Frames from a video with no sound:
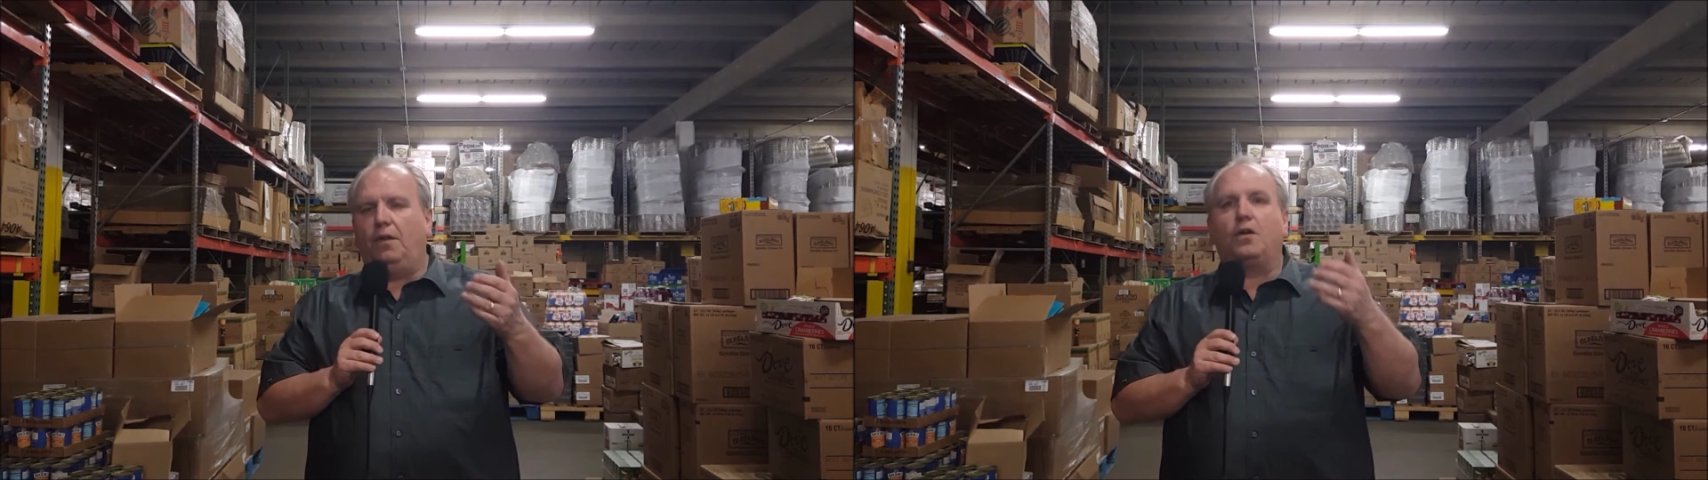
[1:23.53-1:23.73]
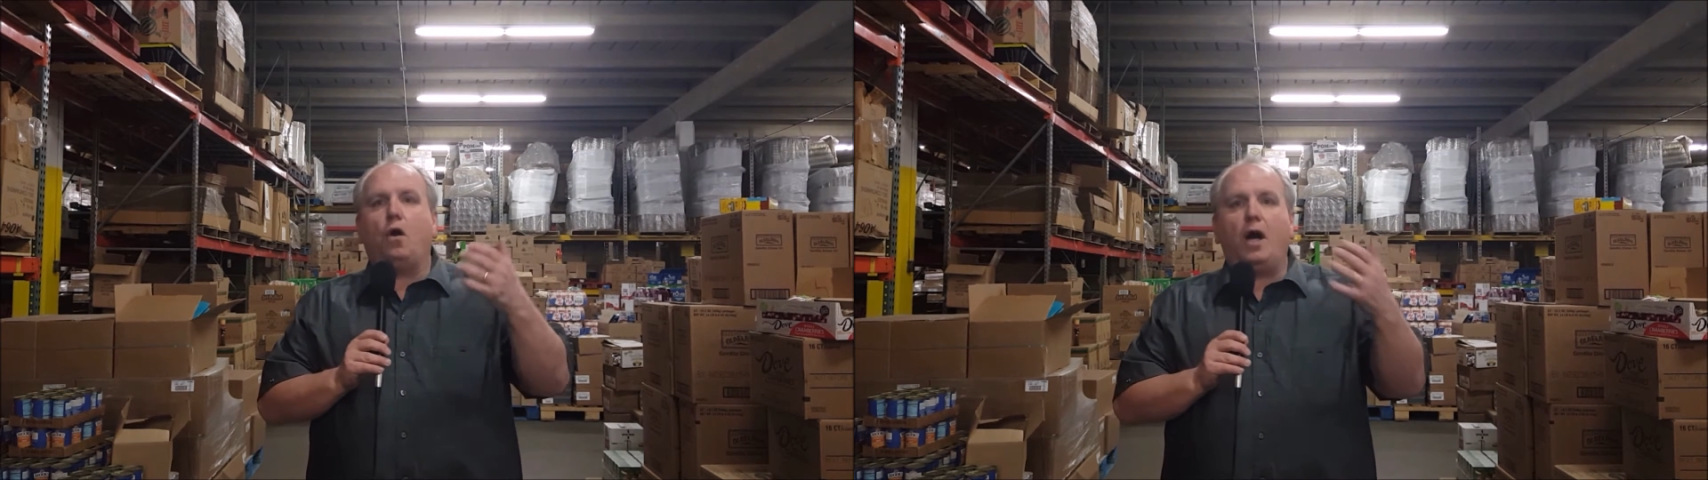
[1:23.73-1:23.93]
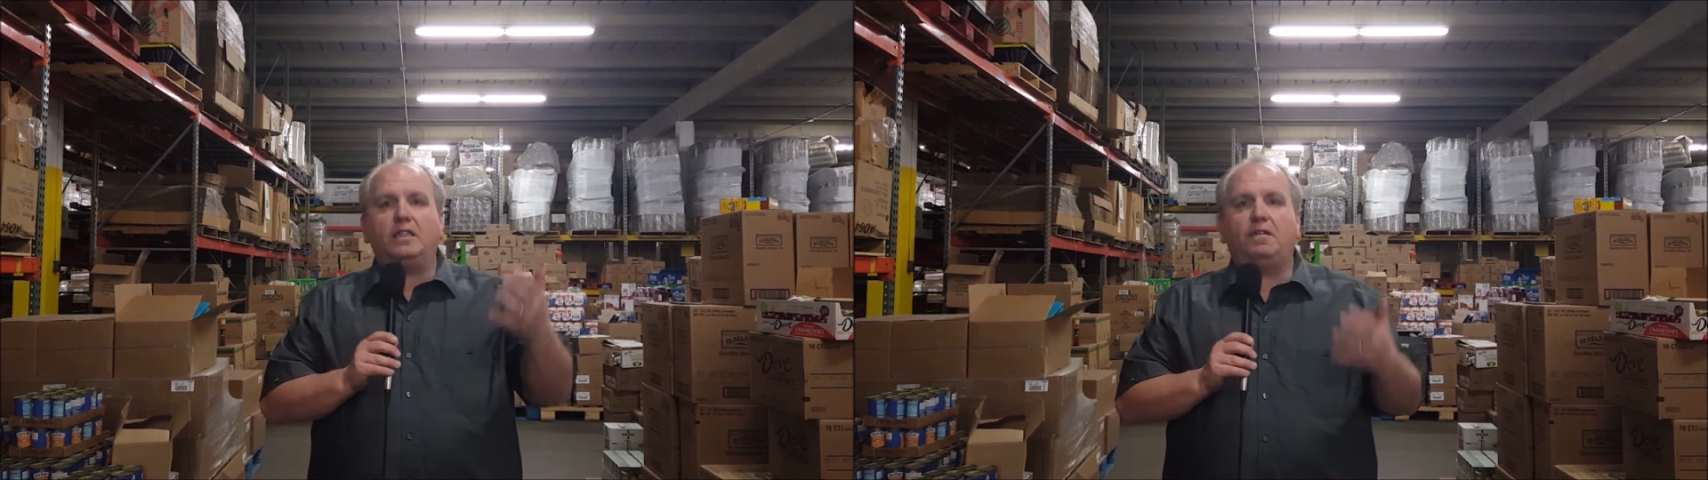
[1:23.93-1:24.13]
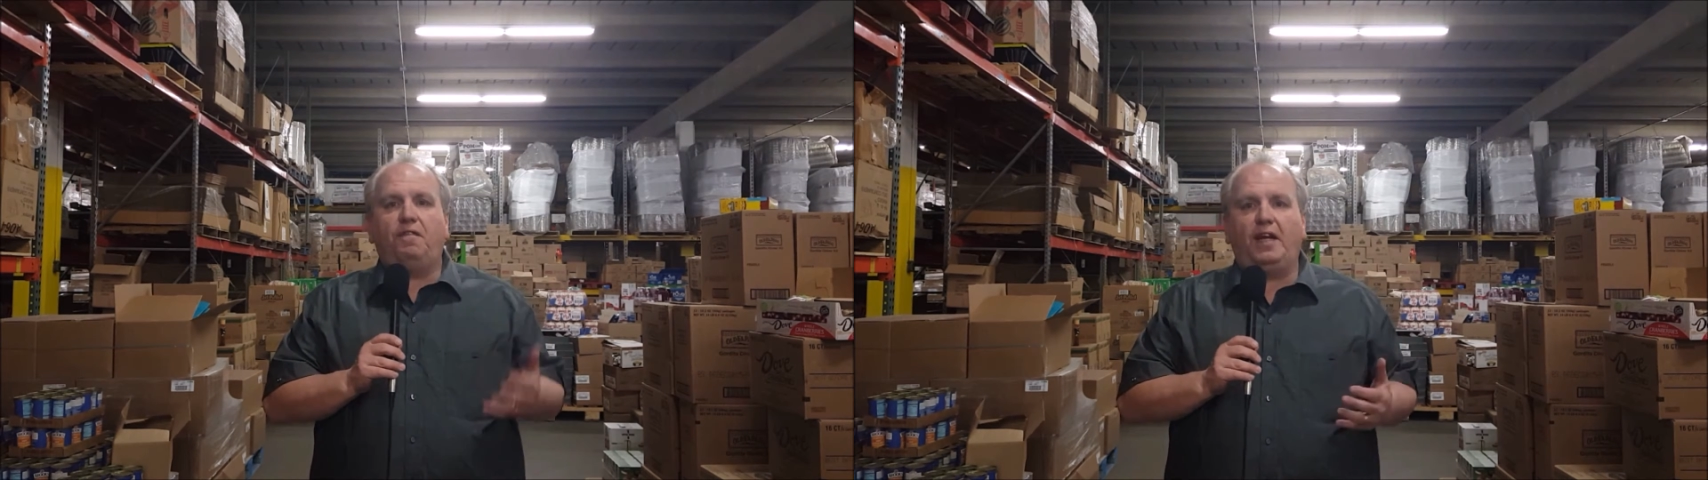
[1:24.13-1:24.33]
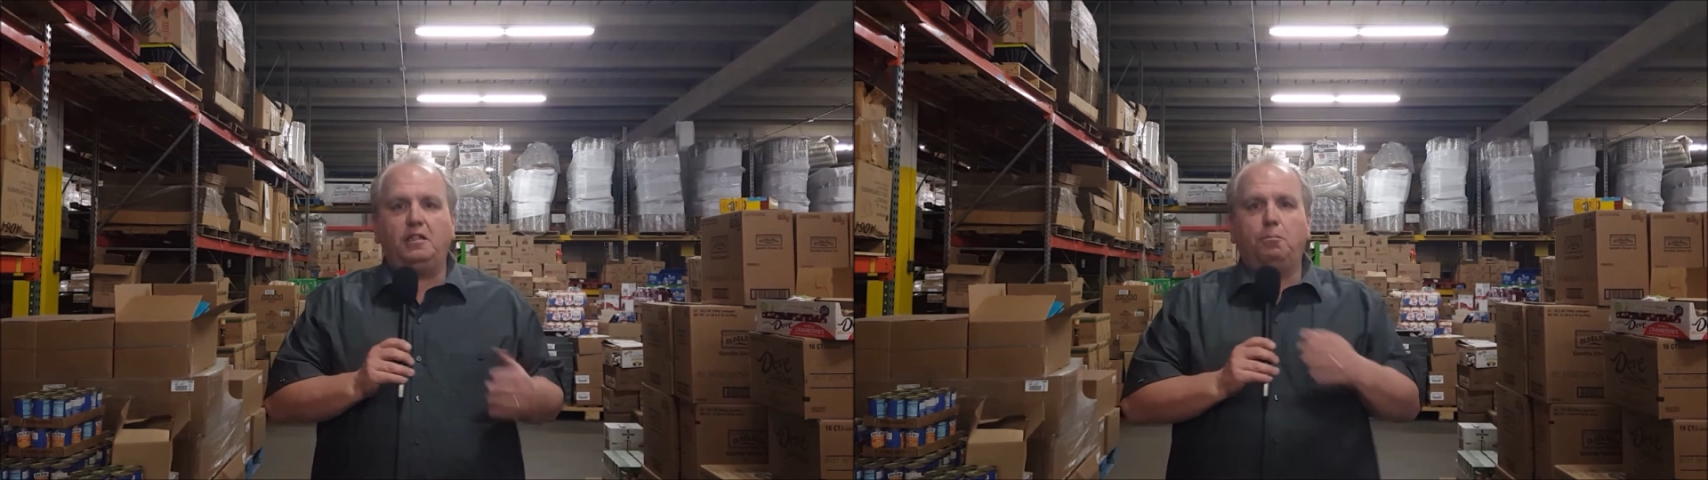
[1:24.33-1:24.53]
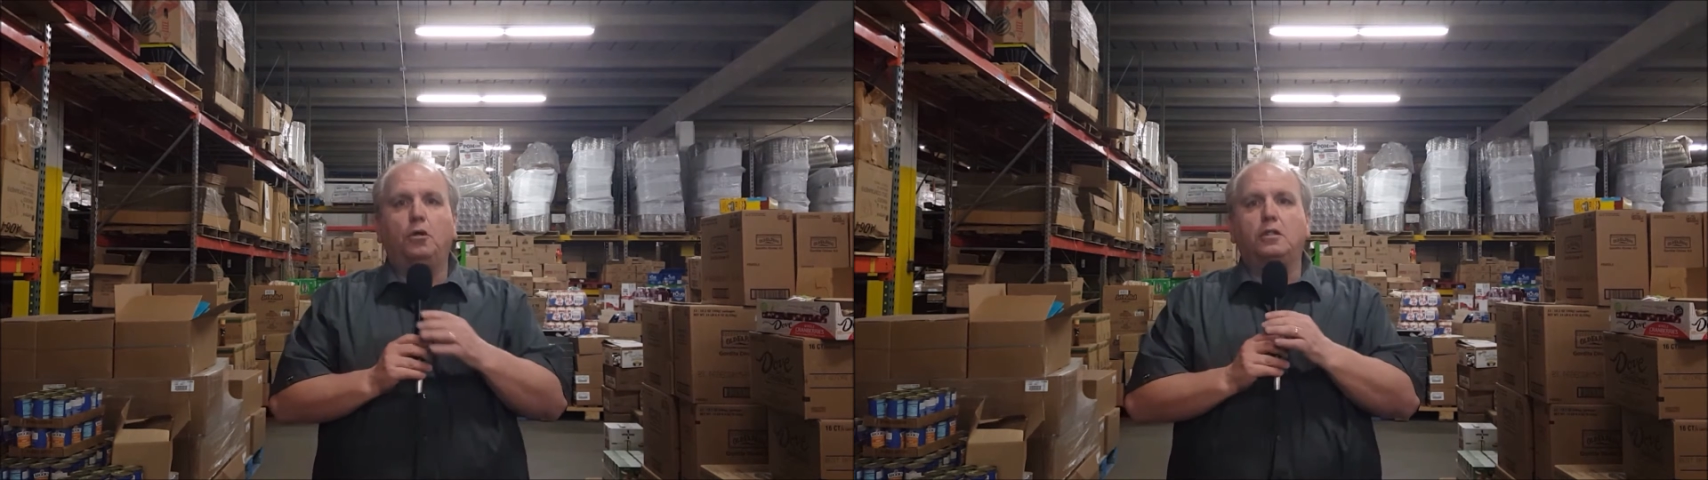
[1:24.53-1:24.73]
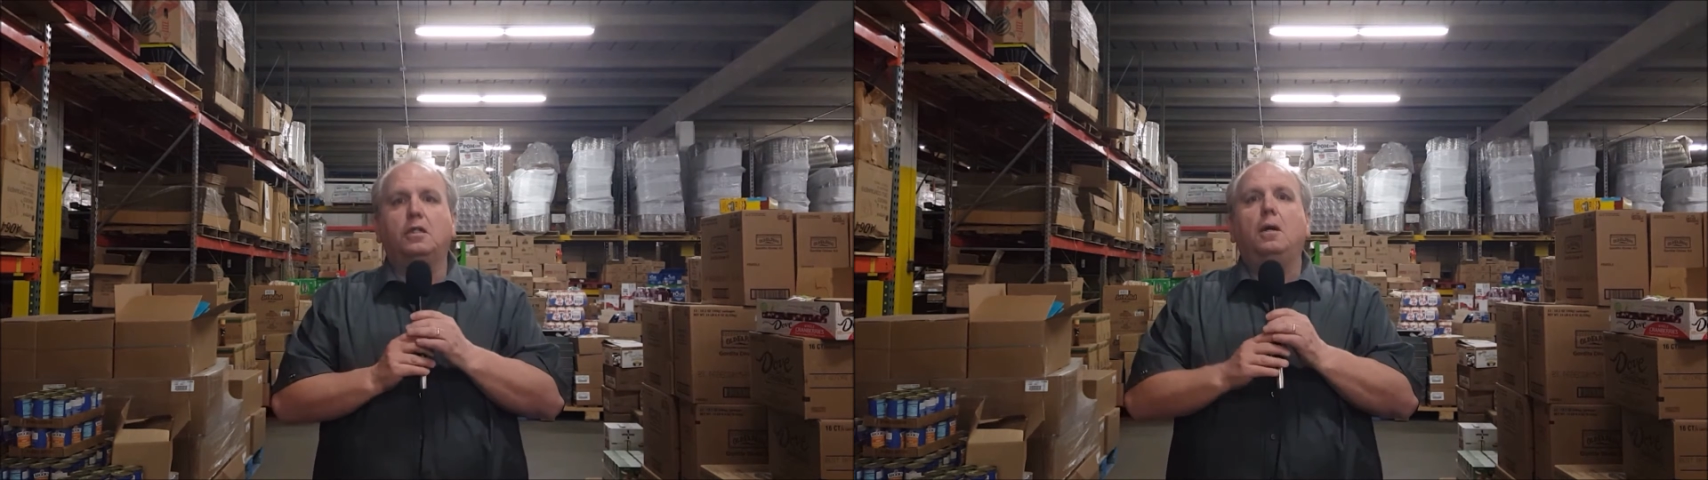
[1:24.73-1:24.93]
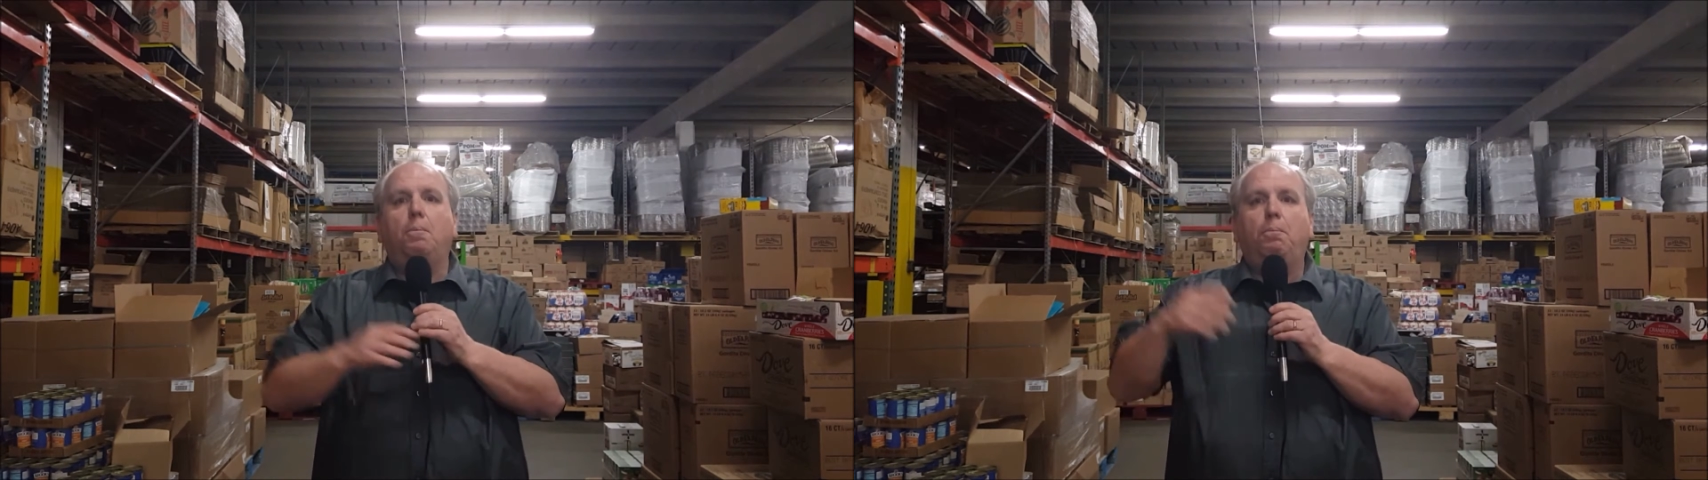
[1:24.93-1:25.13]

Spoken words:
cost Facebook